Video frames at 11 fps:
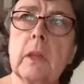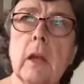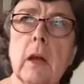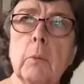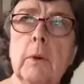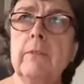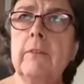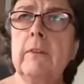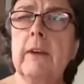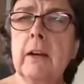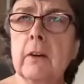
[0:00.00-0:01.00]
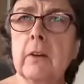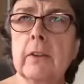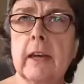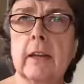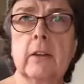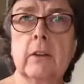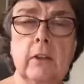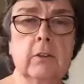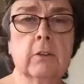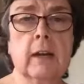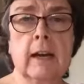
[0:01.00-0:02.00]
We feel that the
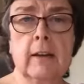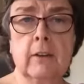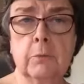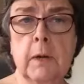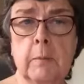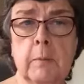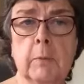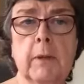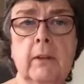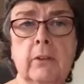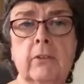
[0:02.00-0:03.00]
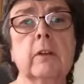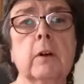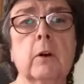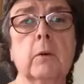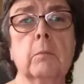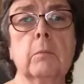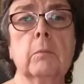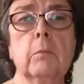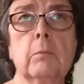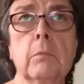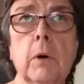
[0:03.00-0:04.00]
teacher guide is probably the single
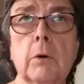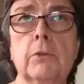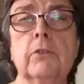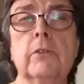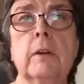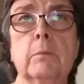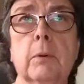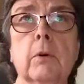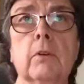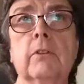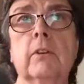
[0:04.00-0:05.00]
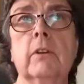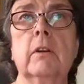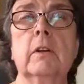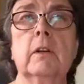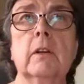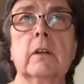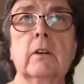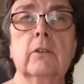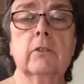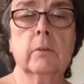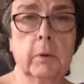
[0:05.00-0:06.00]
most important
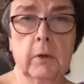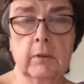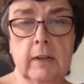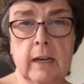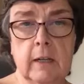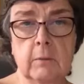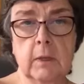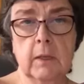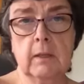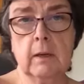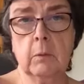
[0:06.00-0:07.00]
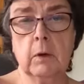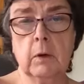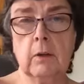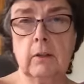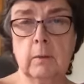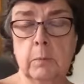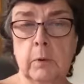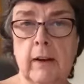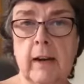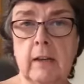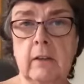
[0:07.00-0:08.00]
support document that we're going to
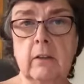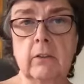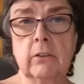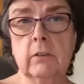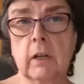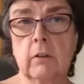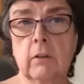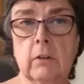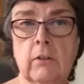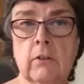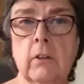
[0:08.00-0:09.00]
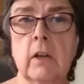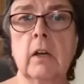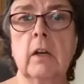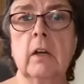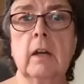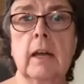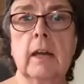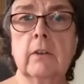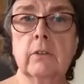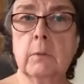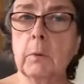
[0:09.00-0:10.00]
provide instructors.
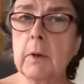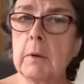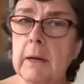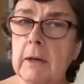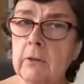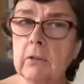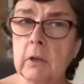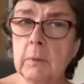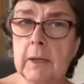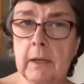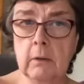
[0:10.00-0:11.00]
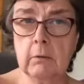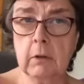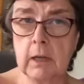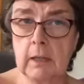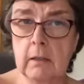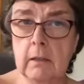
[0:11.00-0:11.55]
And so we want to make sure we get it right.